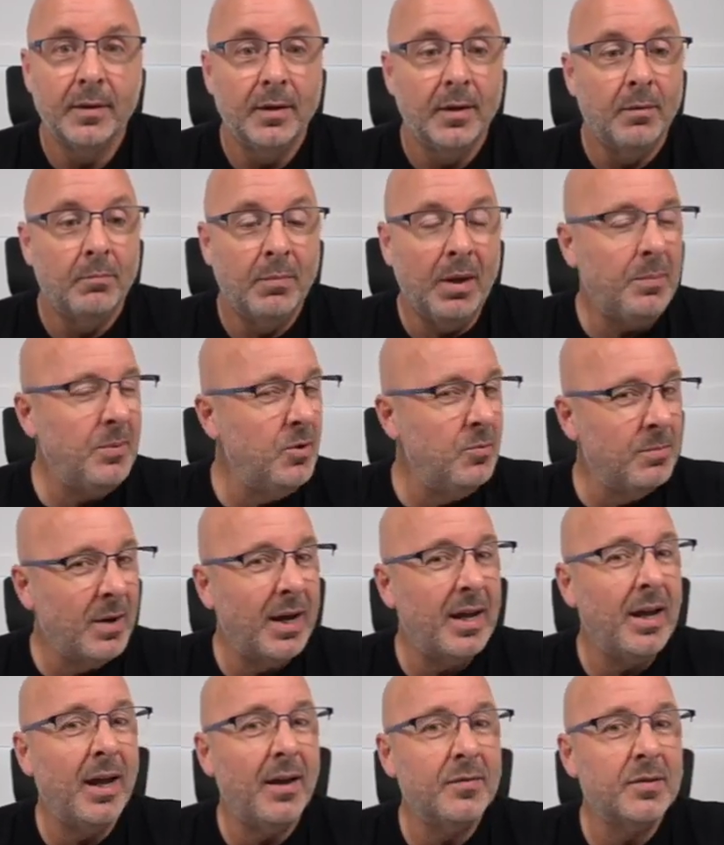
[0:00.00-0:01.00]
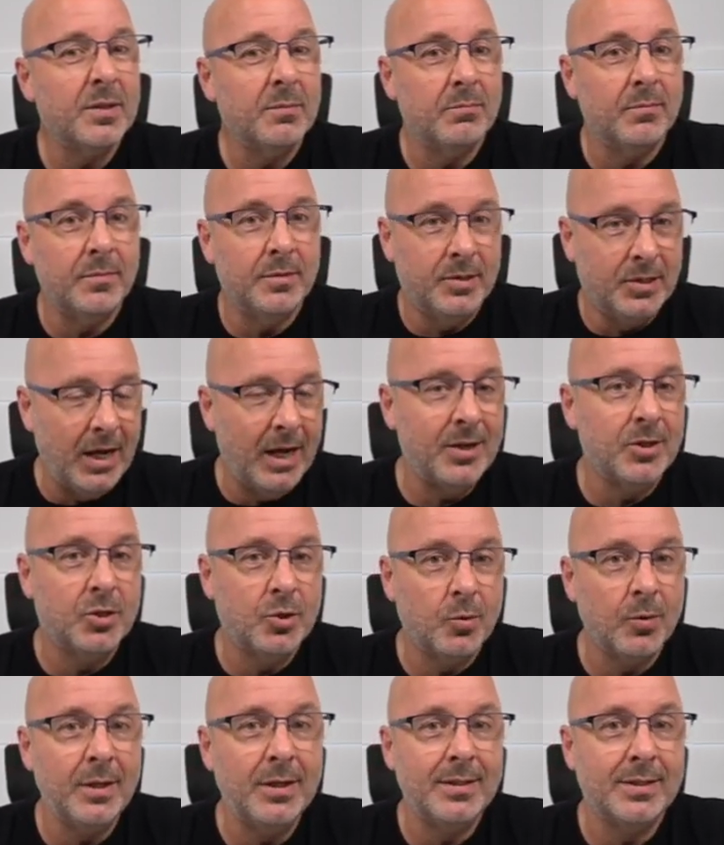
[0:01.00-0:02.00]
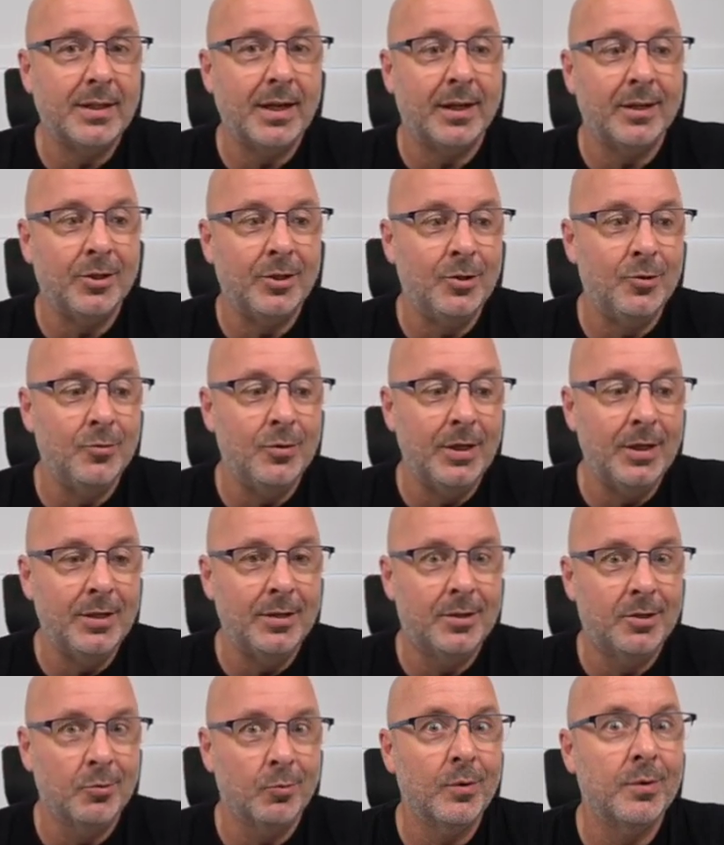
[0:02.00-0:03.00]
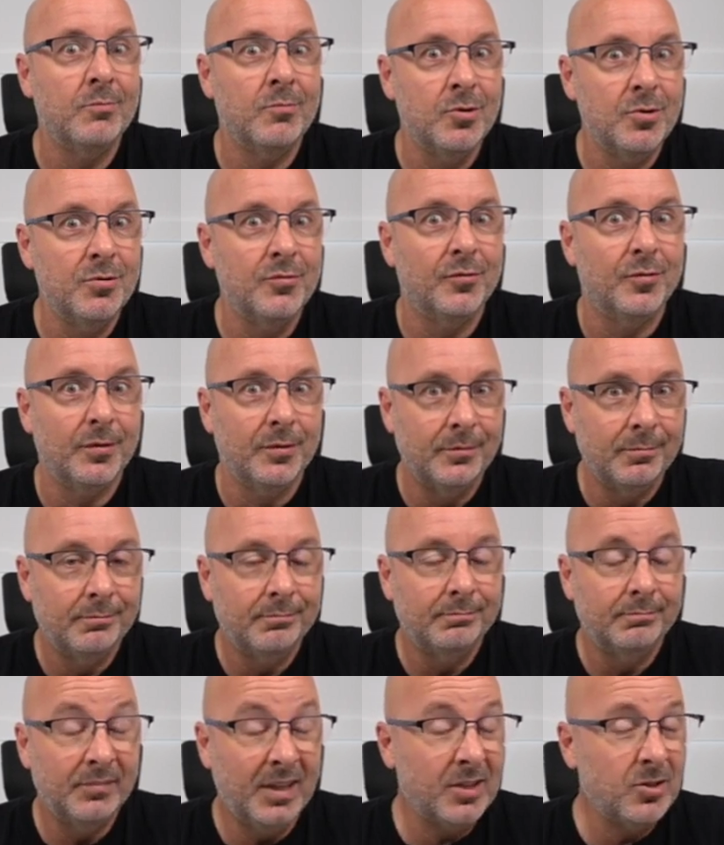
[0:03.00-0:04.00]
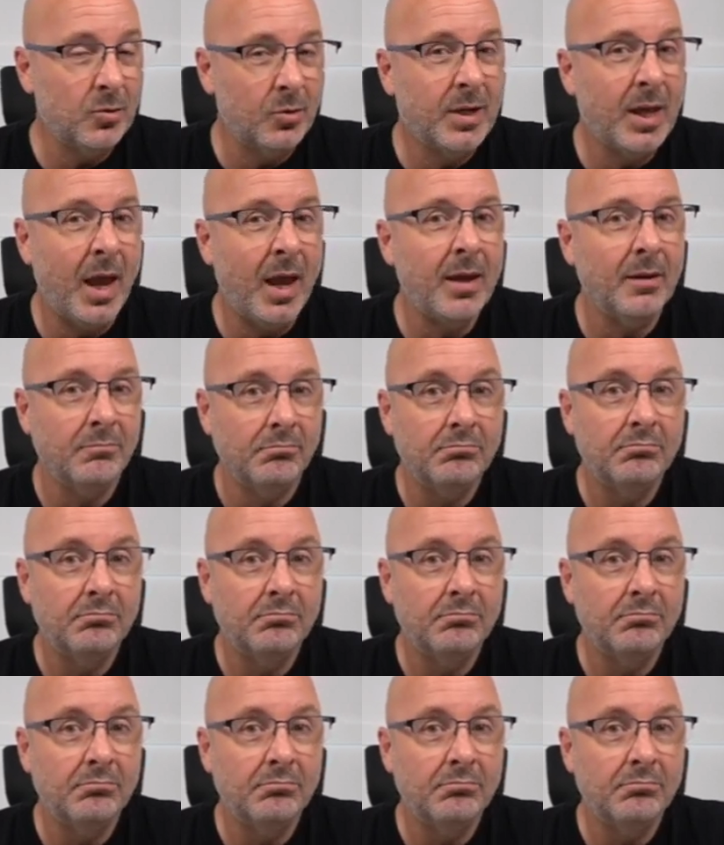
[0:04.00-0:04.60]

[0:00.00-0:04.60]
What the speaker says: Maybe you might have some dead trees that you need to remove. That's okay.